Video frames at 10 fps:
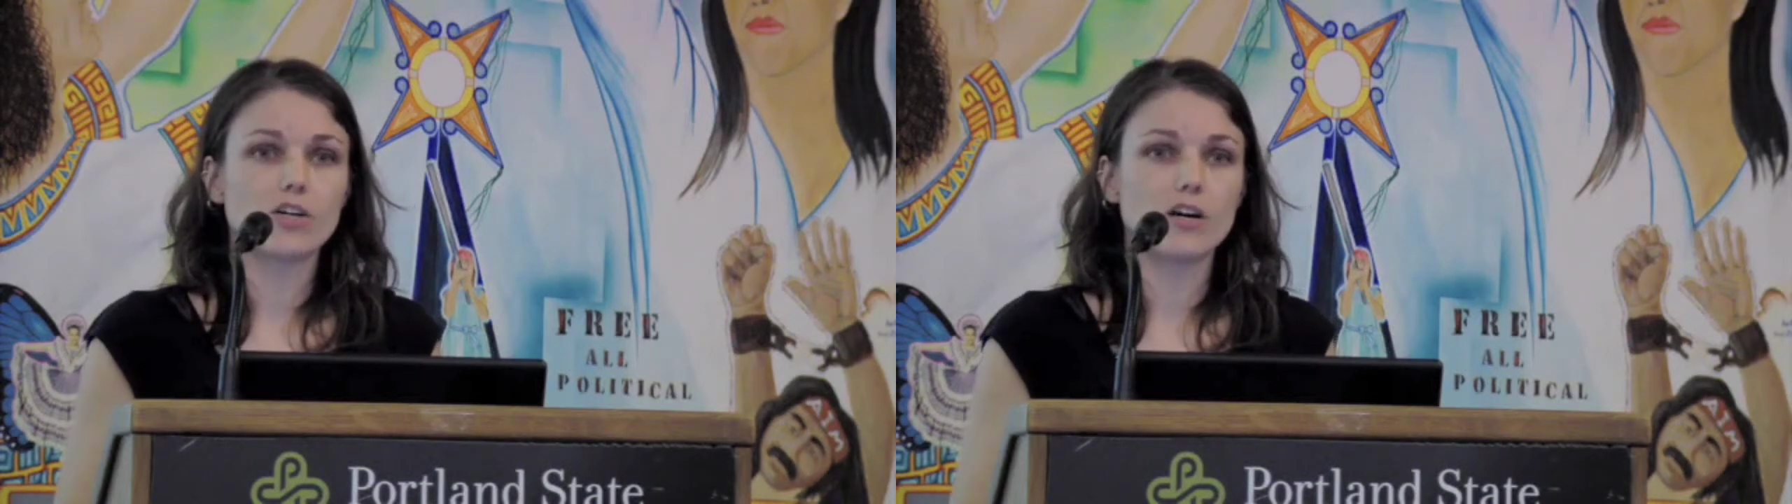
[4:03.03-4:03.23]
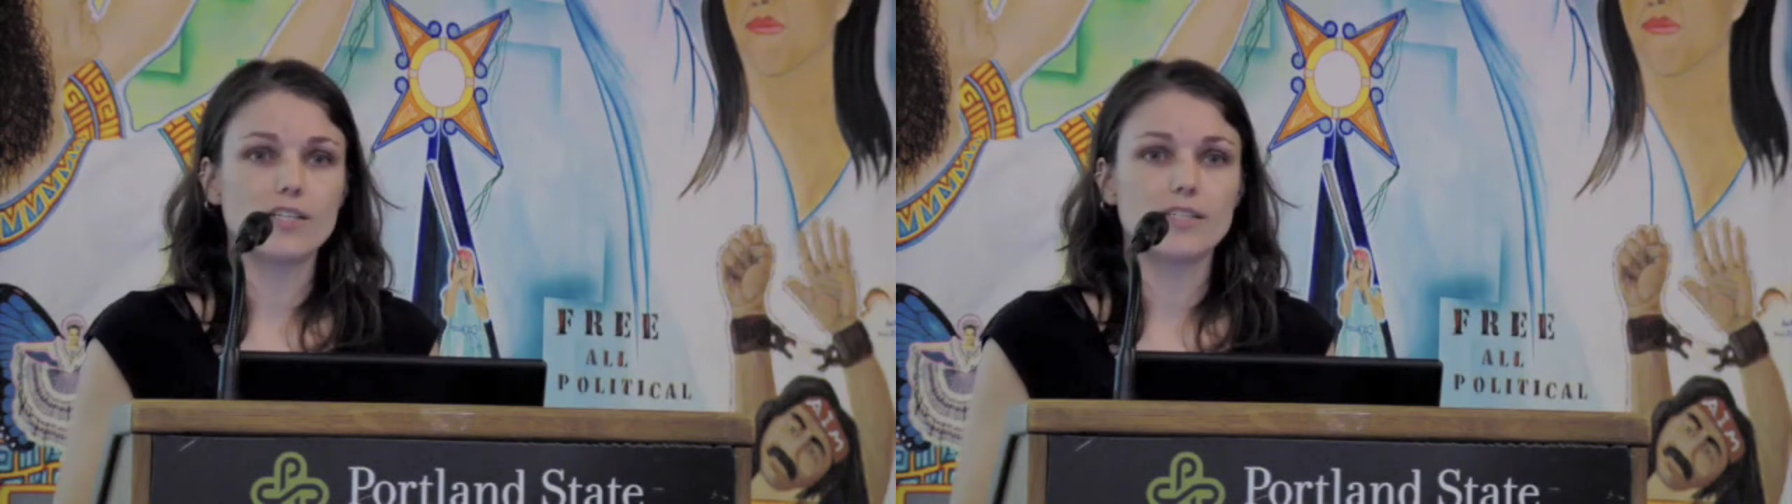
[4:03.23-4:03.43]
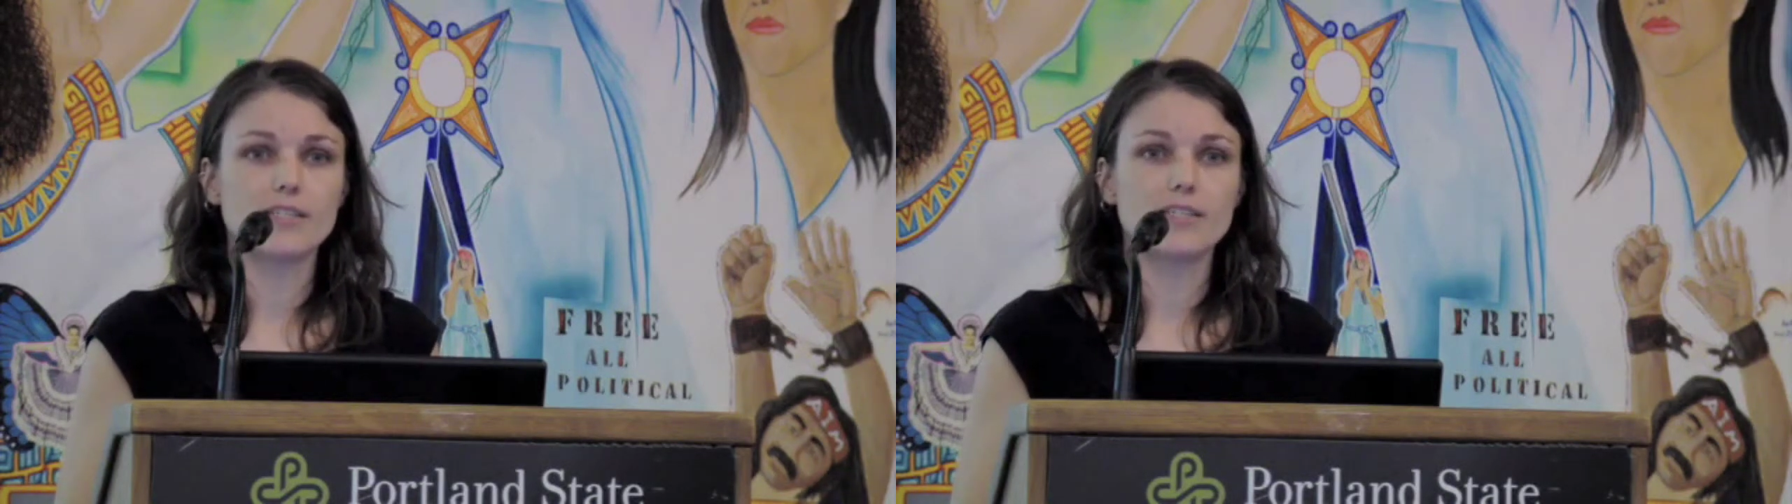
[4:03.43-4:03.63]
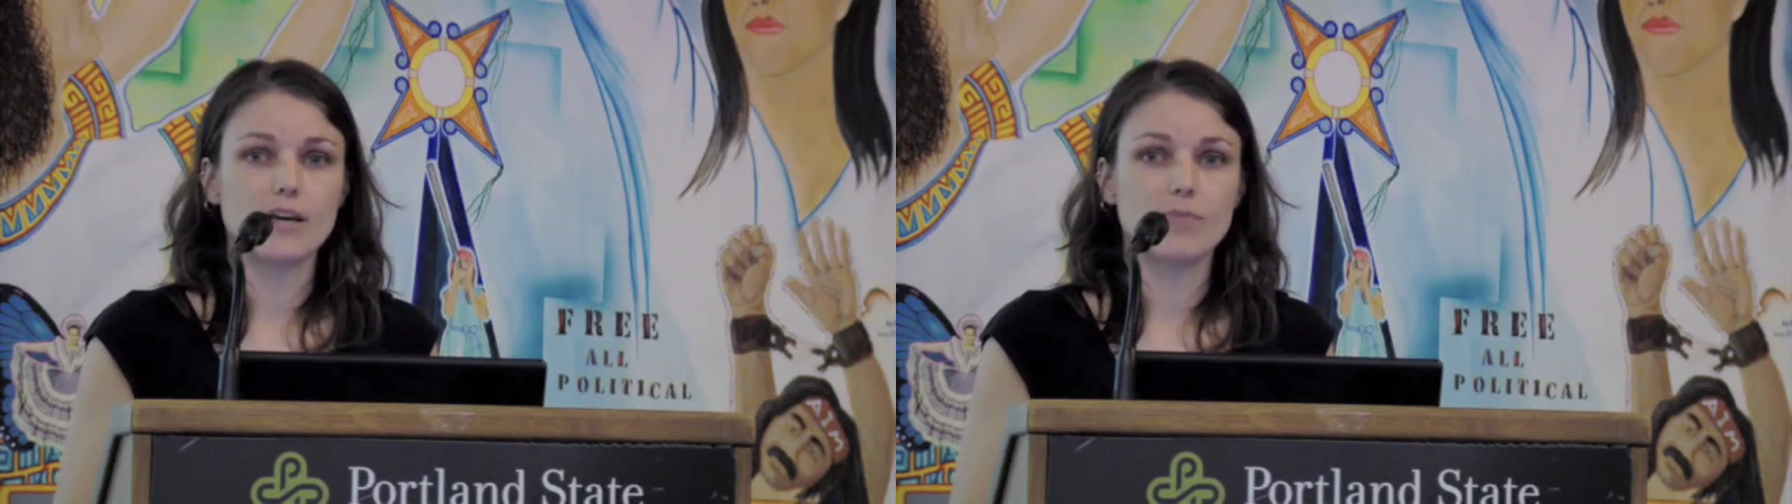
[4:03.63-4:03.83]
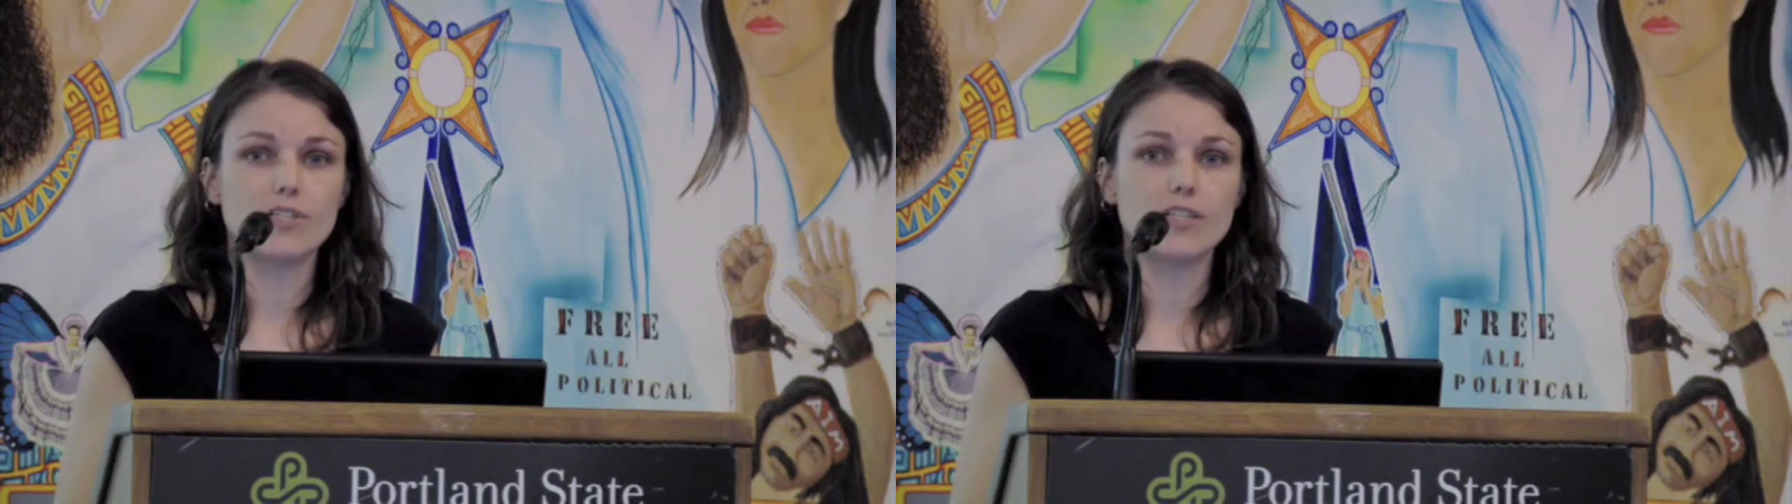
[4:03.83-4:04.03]
causes
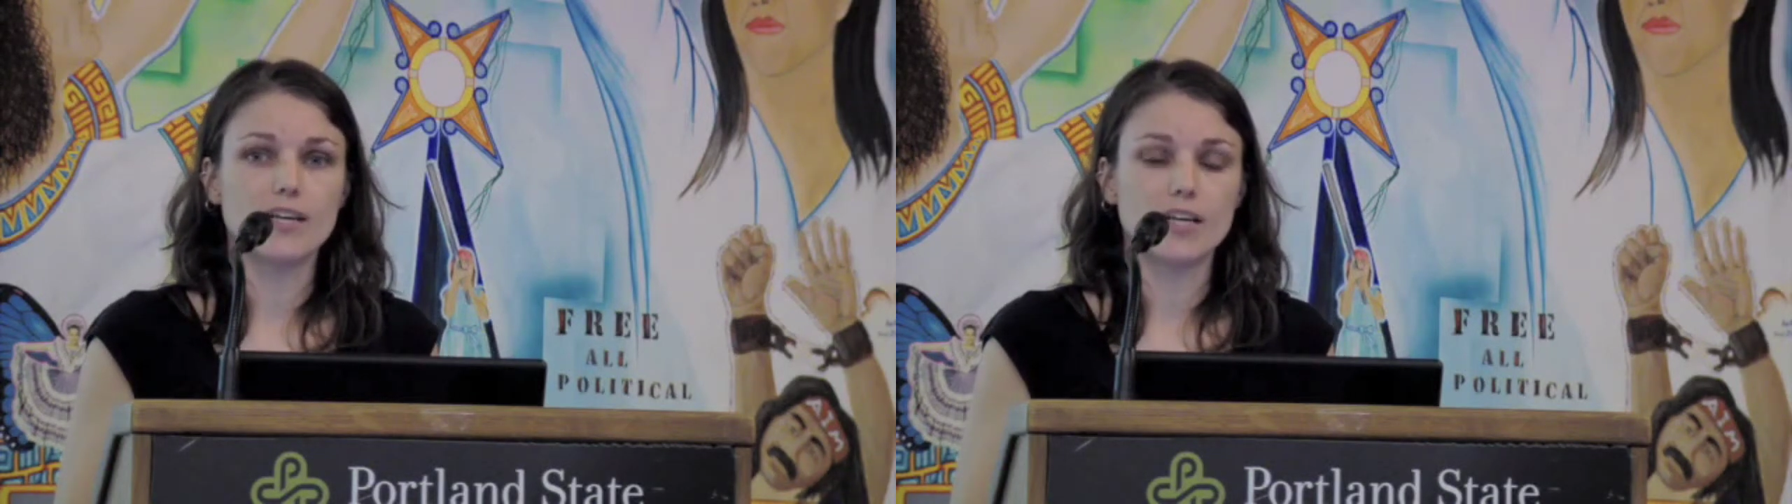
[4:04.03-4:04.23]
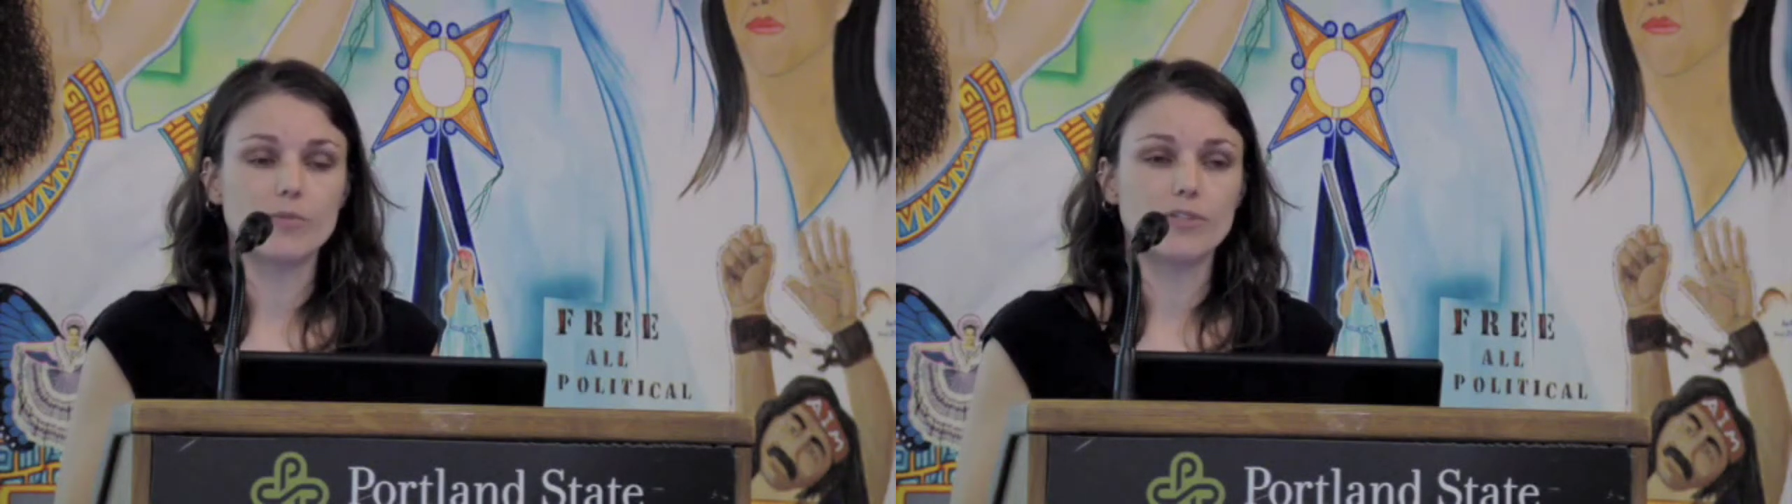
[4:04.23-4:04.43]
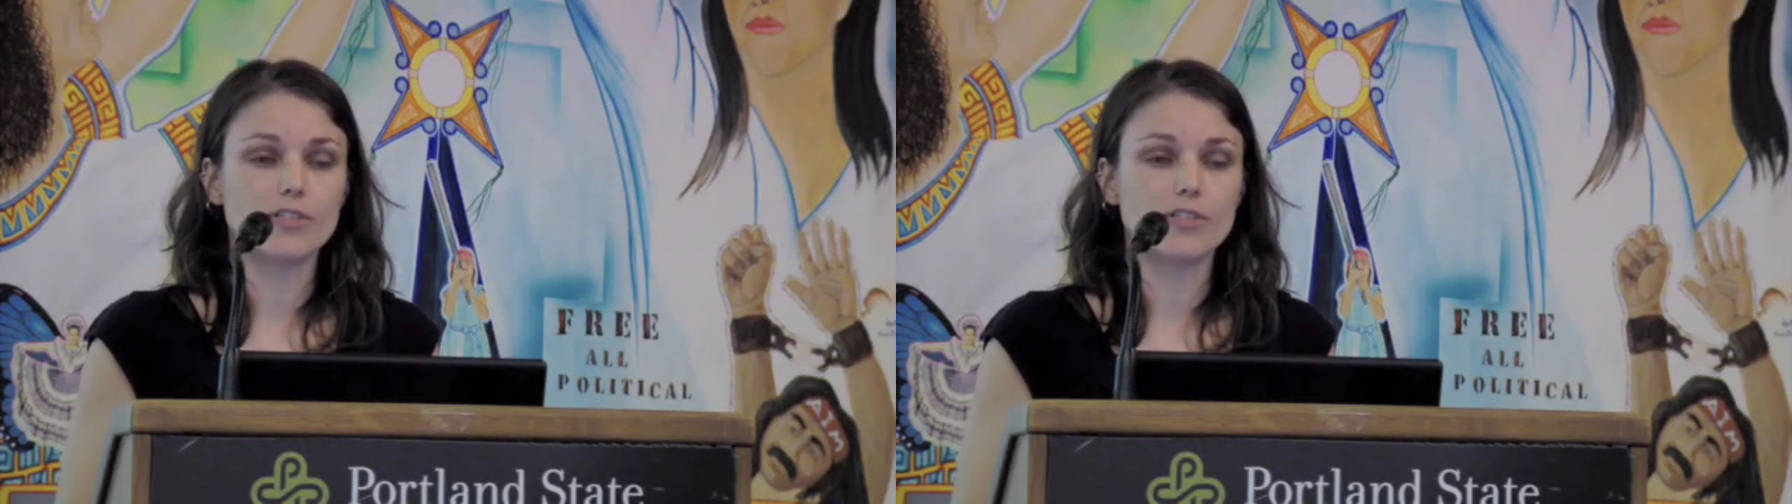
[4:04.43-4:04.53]
damage to the animal.